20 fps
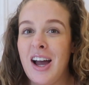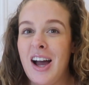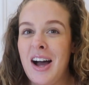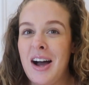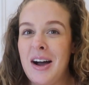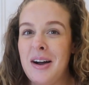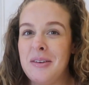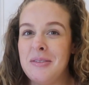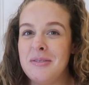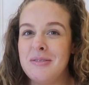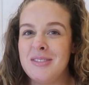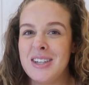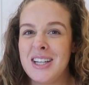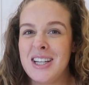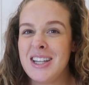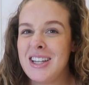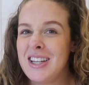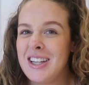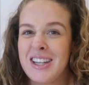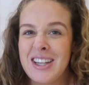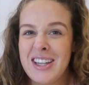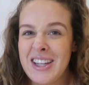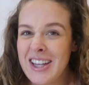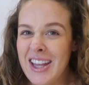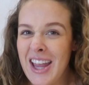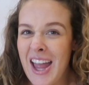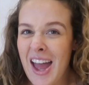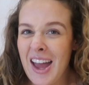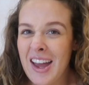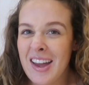
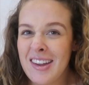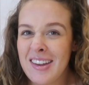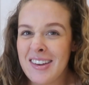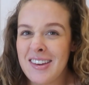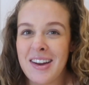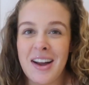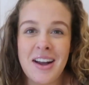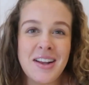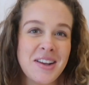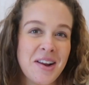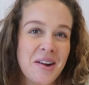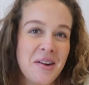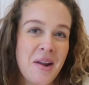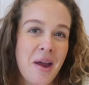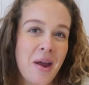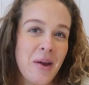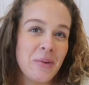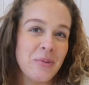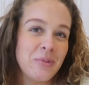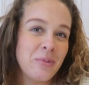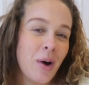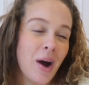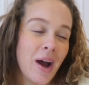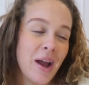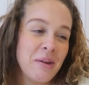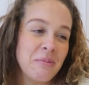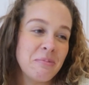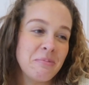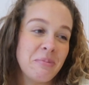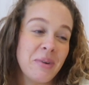Yeah, I don't know
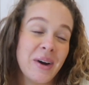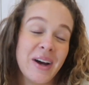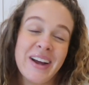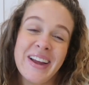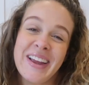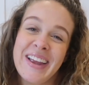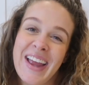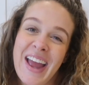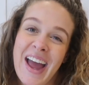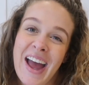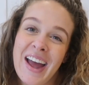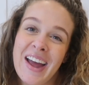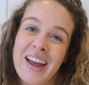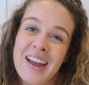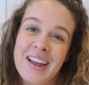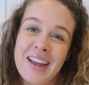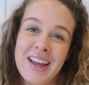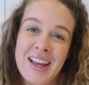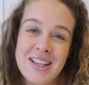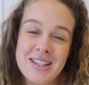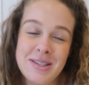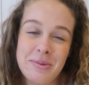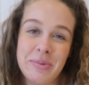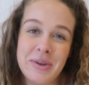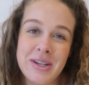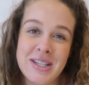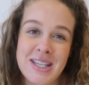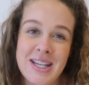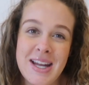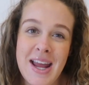why, but yeah, it's a
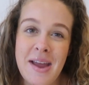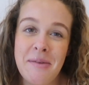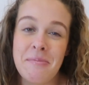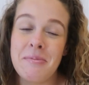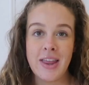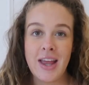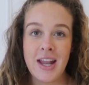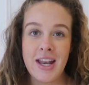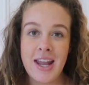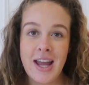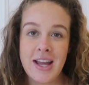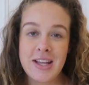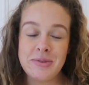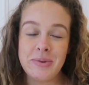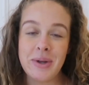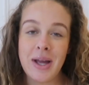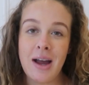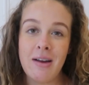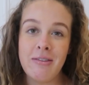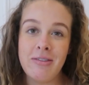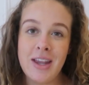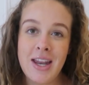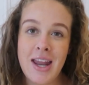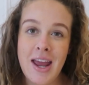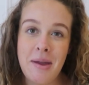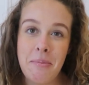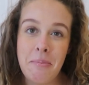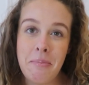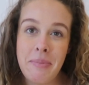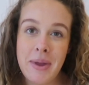pretty name. So then next we have the
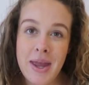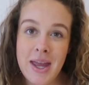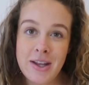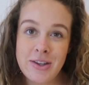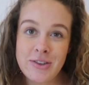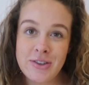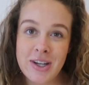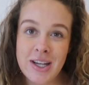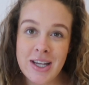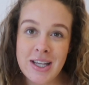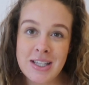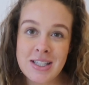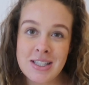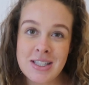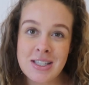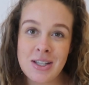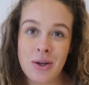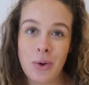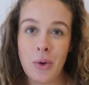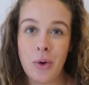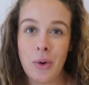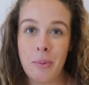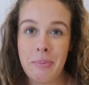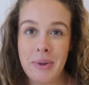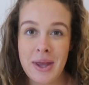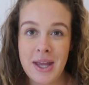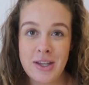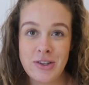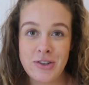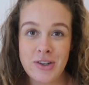name Beatrice or
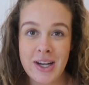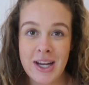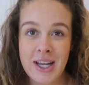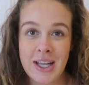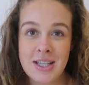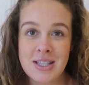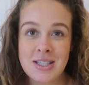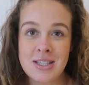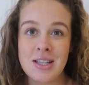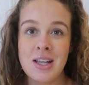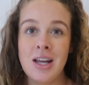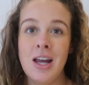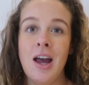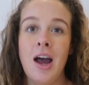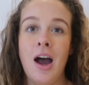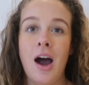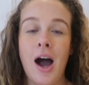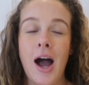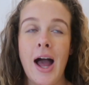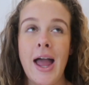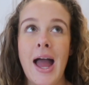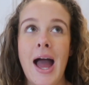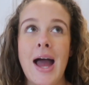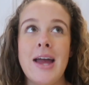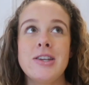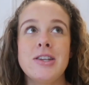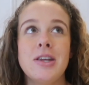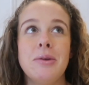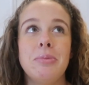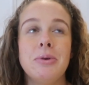Beatrix. I
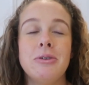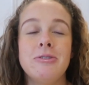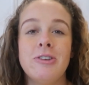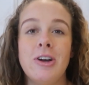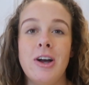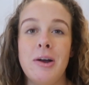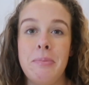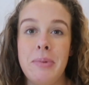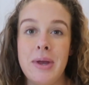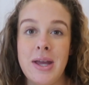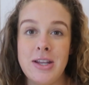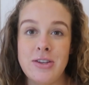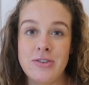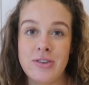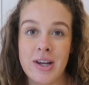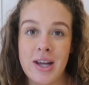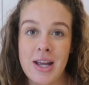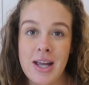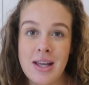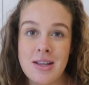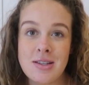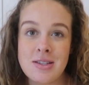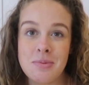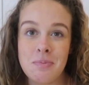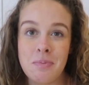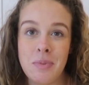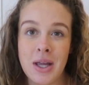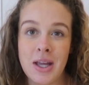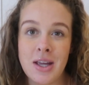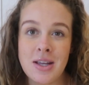actually prefer Beatrix
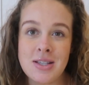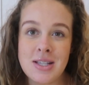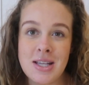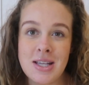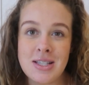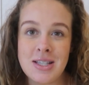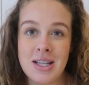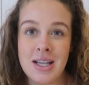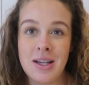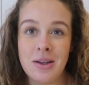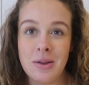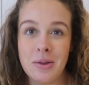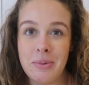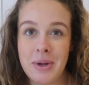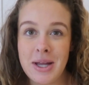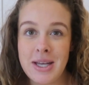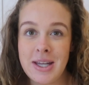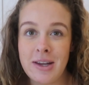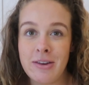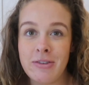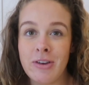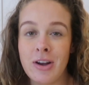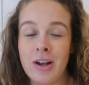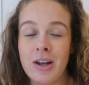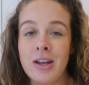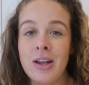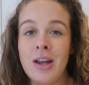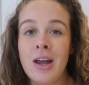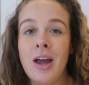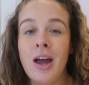because it's a little bit
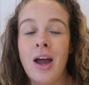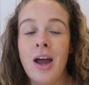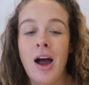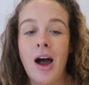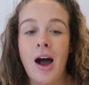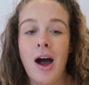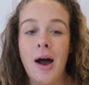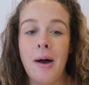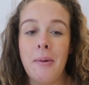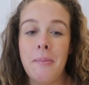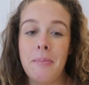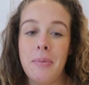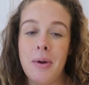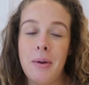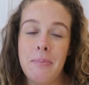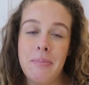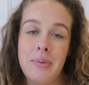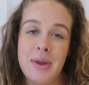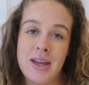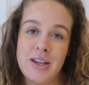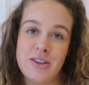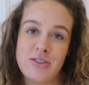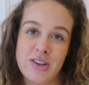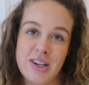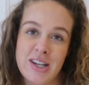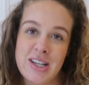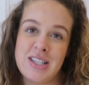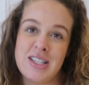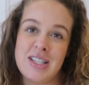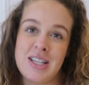different, but
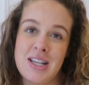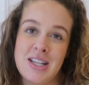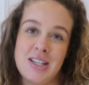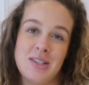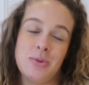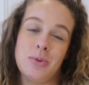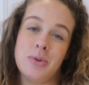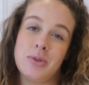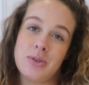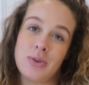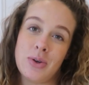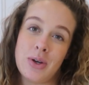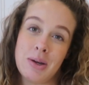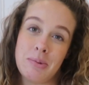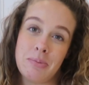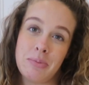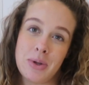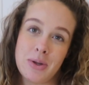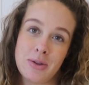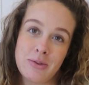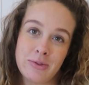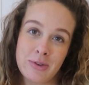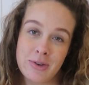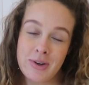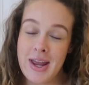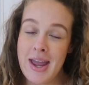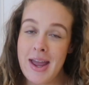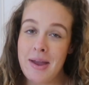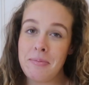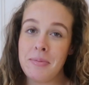Beatrice is also a beautiful
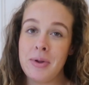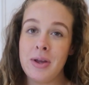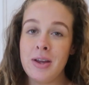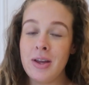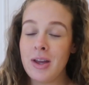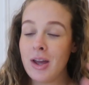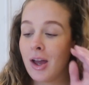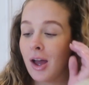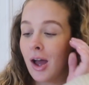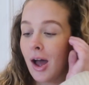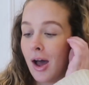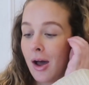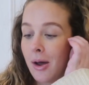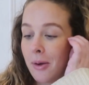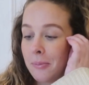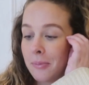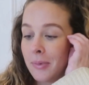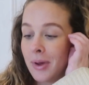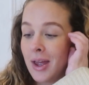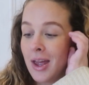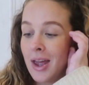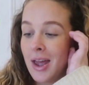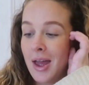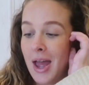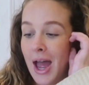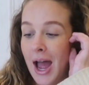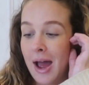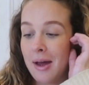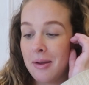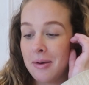name. And
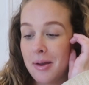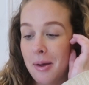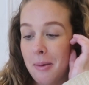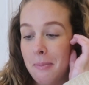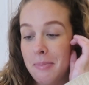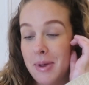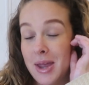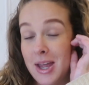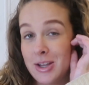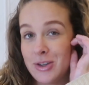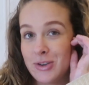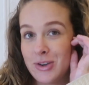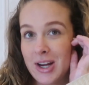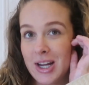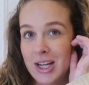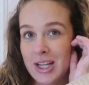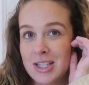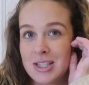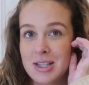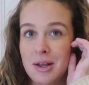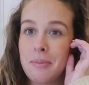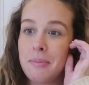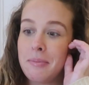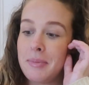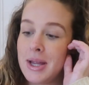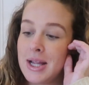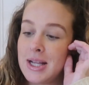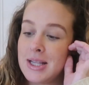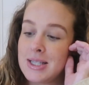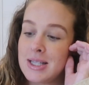Beatrix
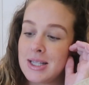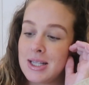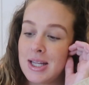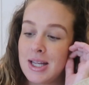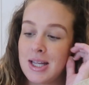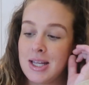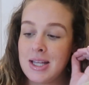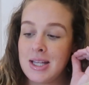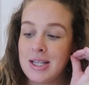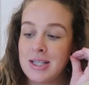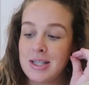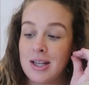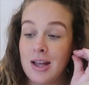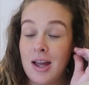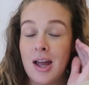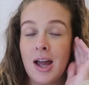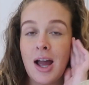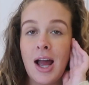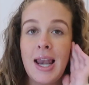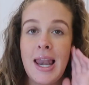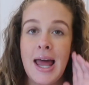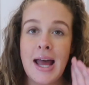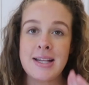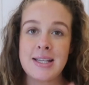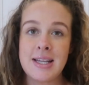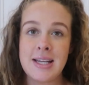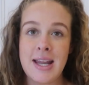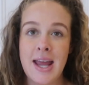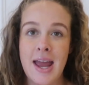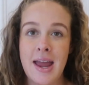is a
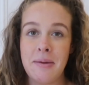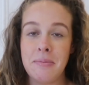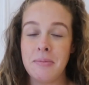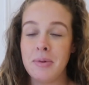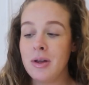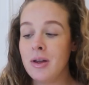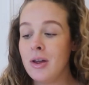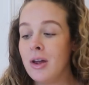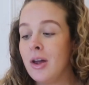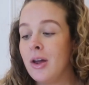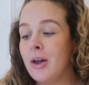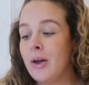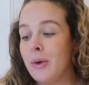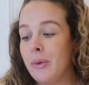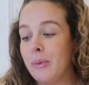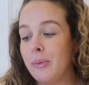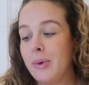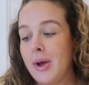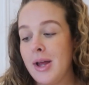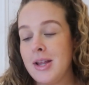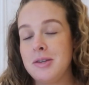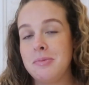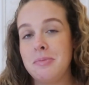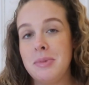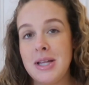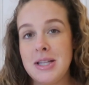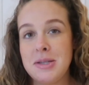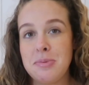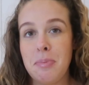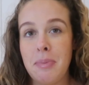Latin name which
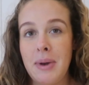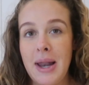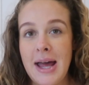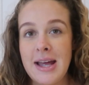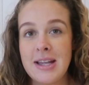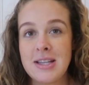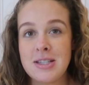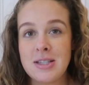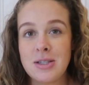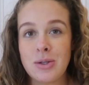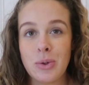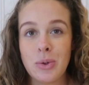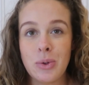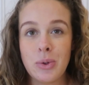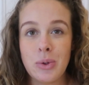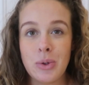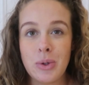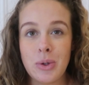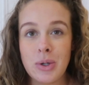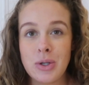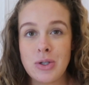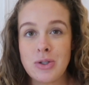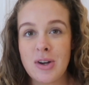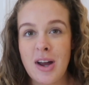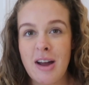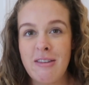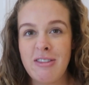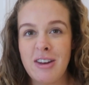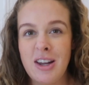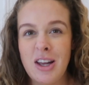means blessed or
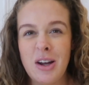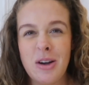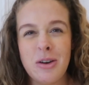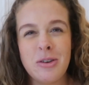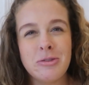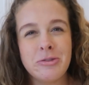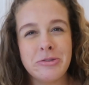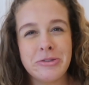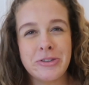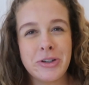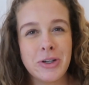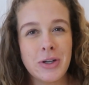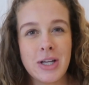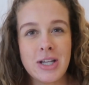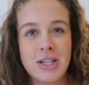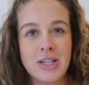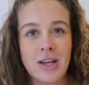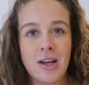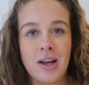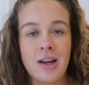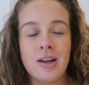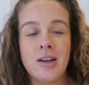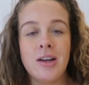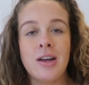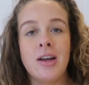traveller or voyager,